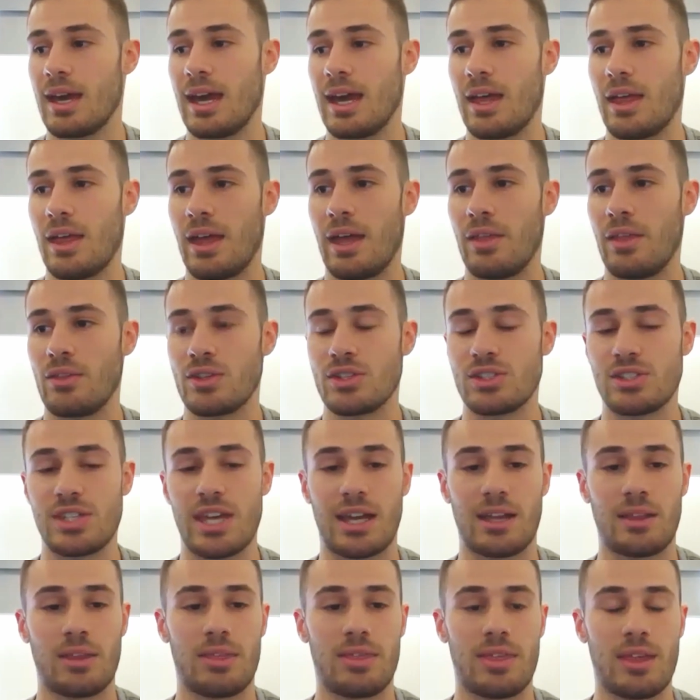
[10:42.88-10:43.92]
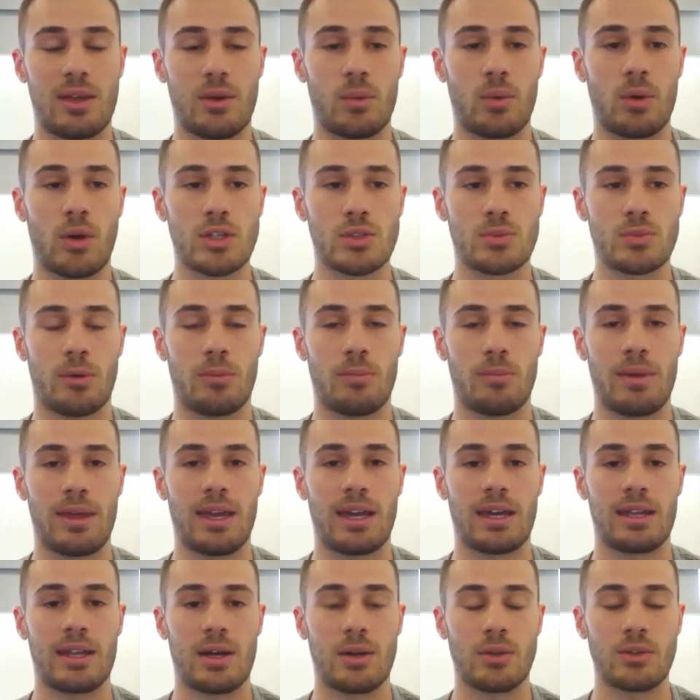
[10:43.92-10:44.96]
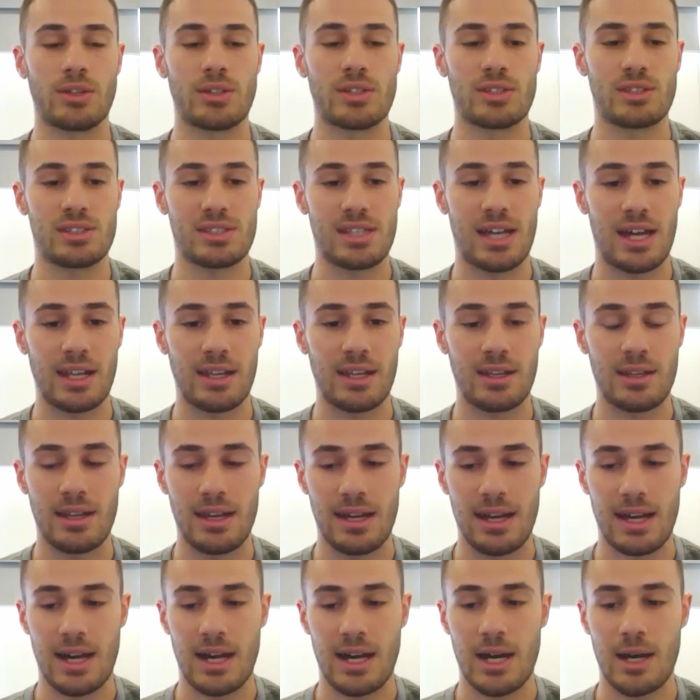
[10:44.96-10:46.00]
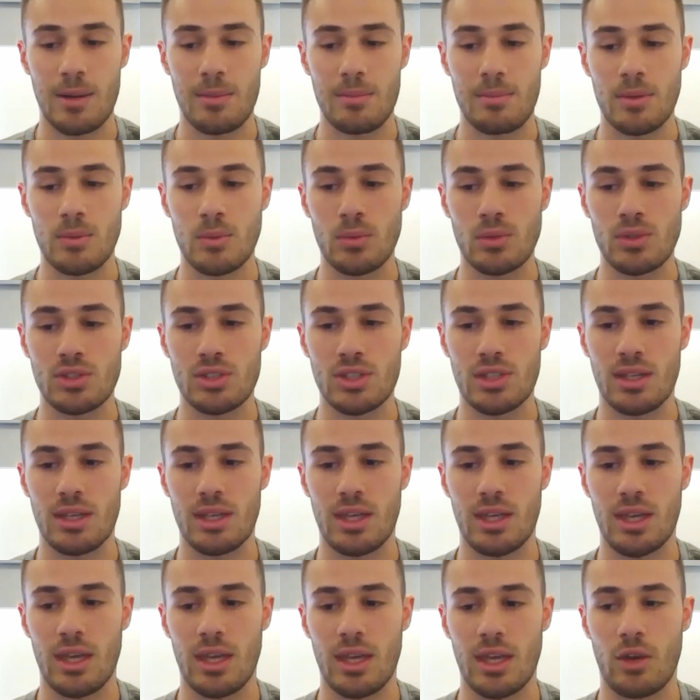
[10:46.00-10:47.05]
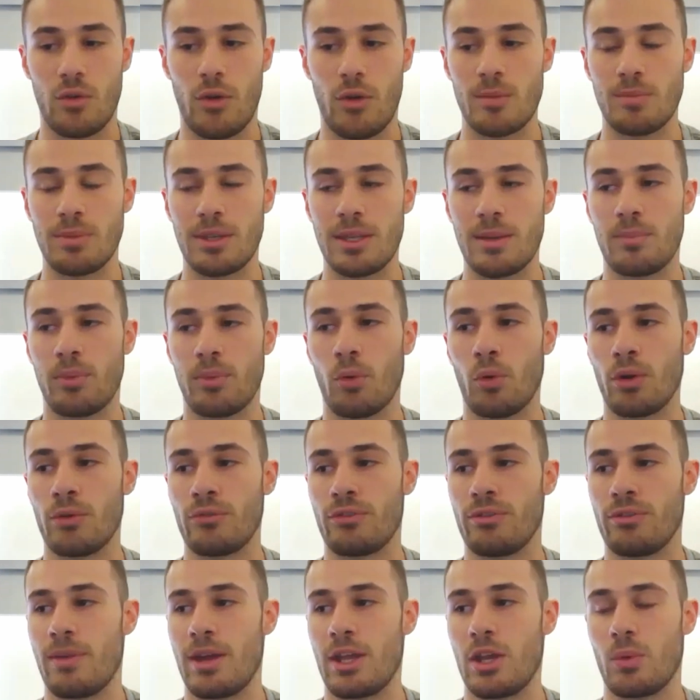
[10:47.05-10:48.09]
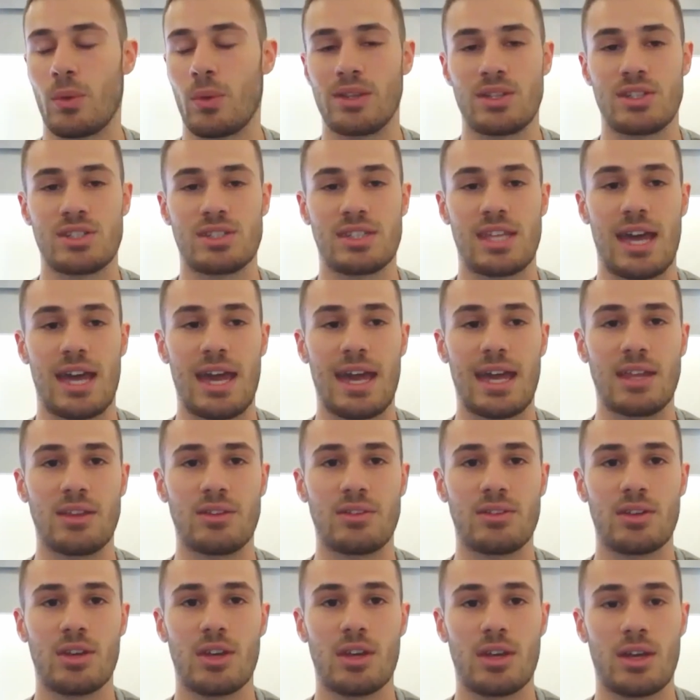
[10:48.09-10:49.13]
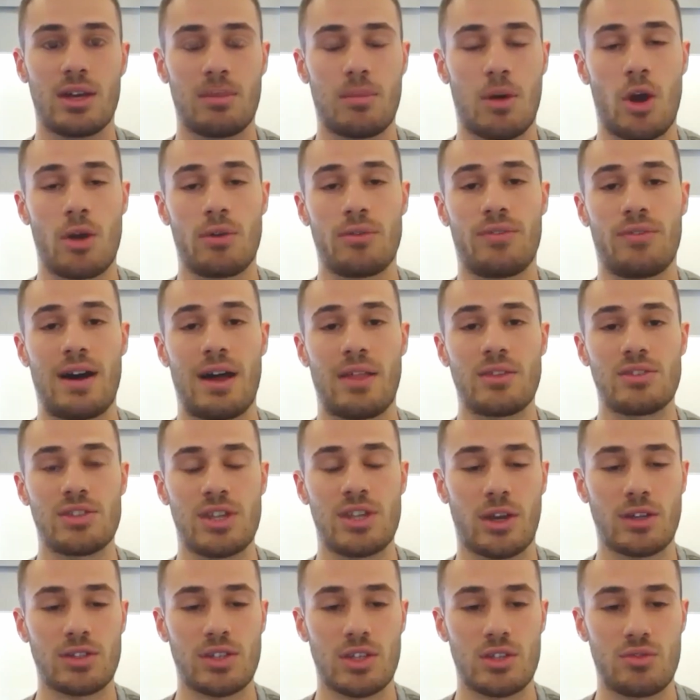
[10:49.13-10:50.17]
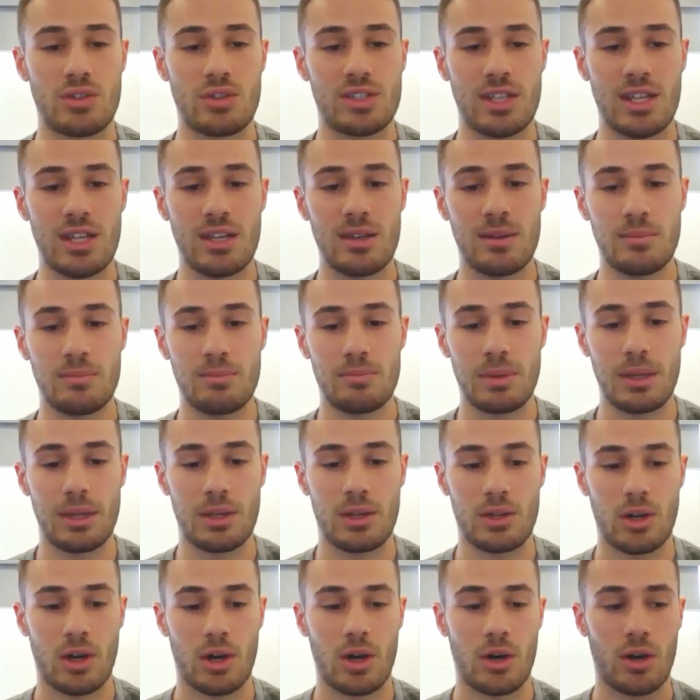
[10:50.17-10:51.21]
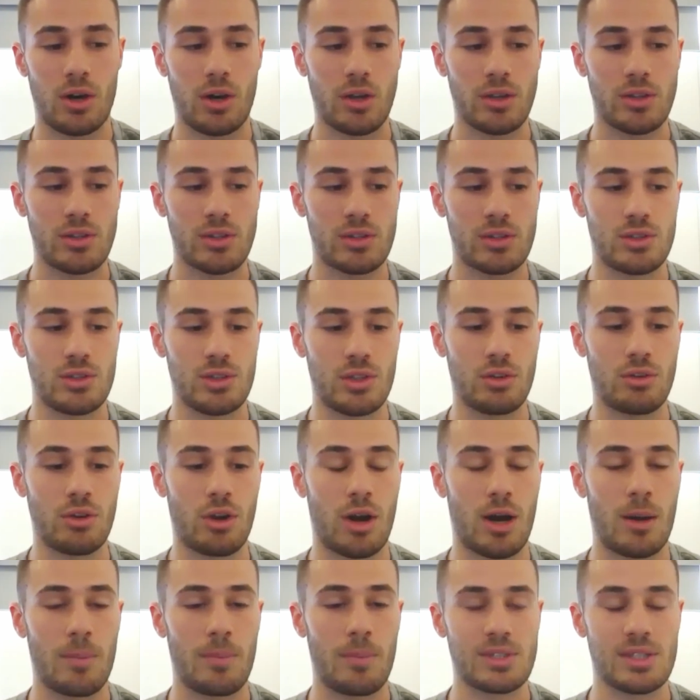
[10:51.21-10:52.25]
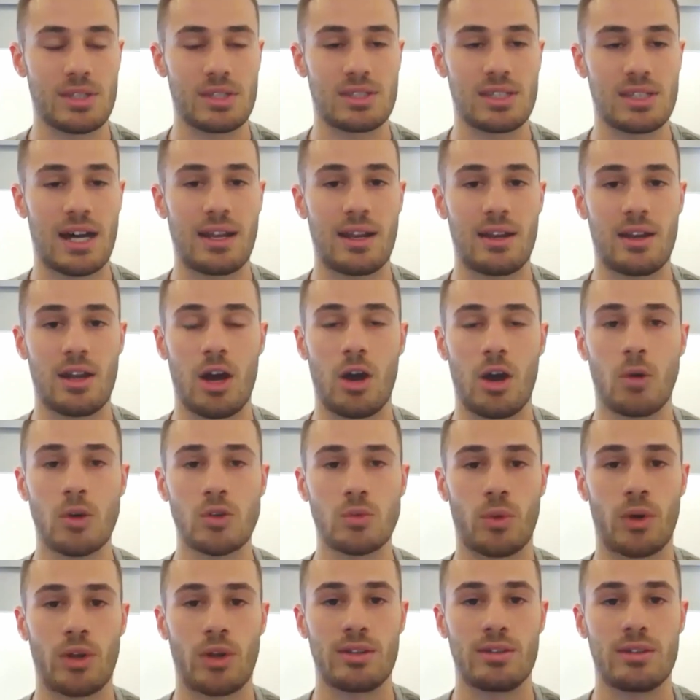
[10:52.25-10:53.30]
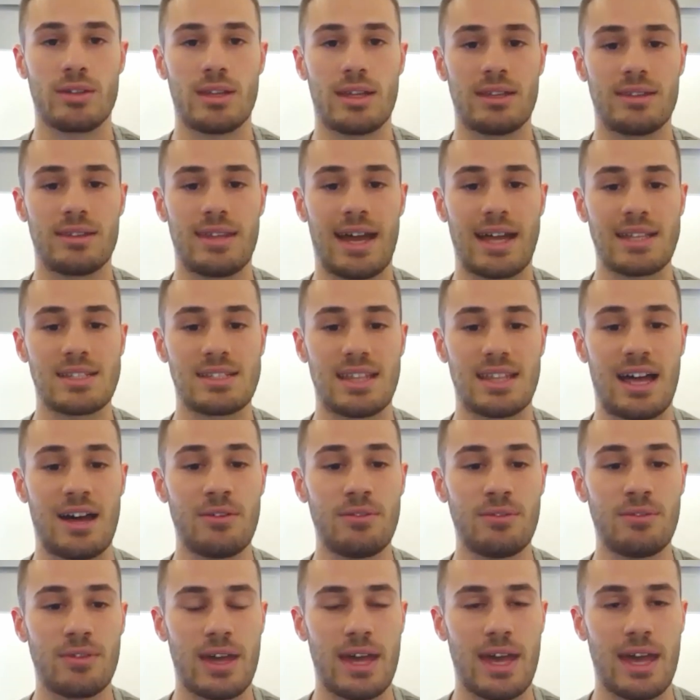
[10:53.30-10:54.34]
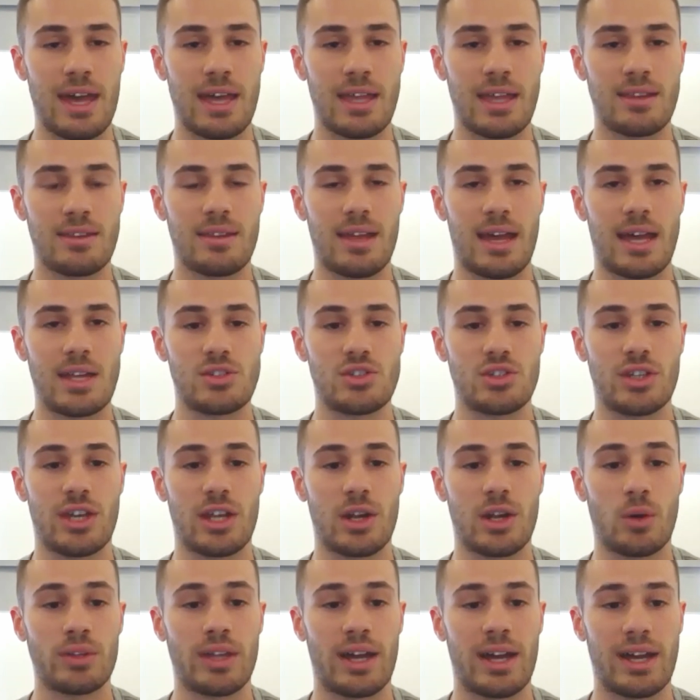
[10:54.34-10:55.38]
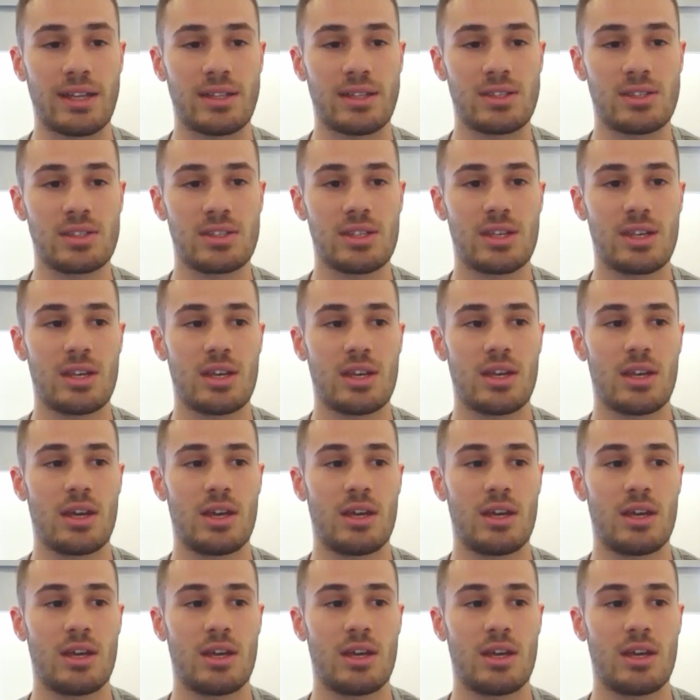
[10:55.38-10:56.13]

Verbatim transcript: and the second thing was, well, being an eldest son, um, it was incredibly important for me to understand uh, my own father's egocentricity because you grow up as a son, and I always wanted dad's love, and as you get older, it's